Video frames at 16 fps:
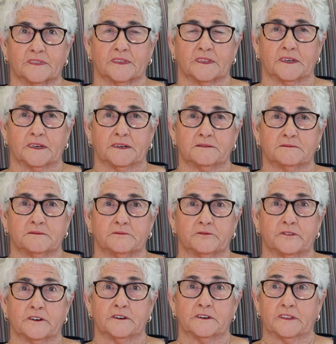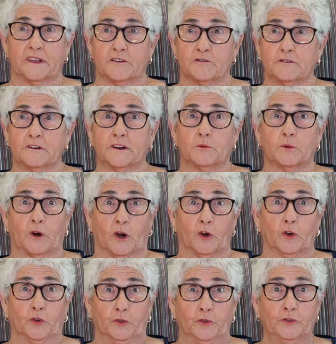They, very, they really want to
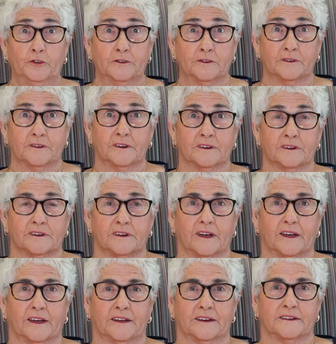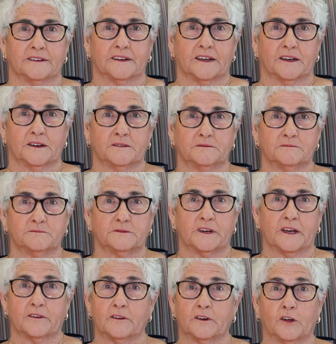learn and uh,
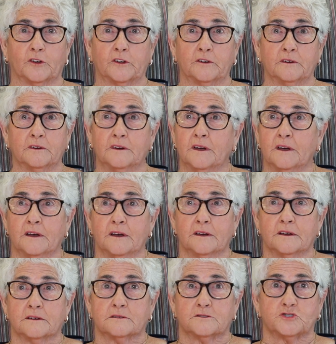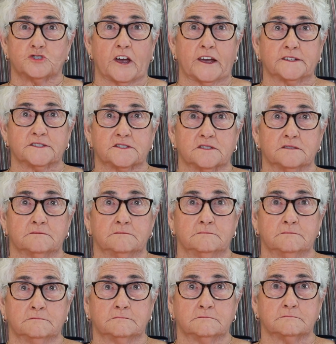we have a lot of chats and,
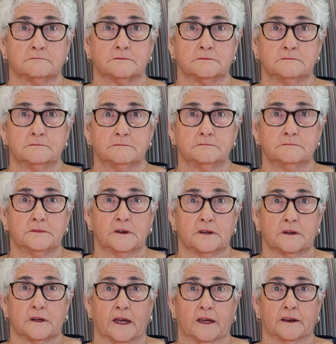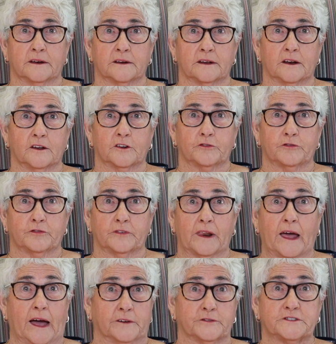and a lot of
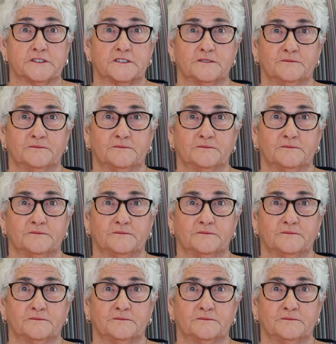laughs.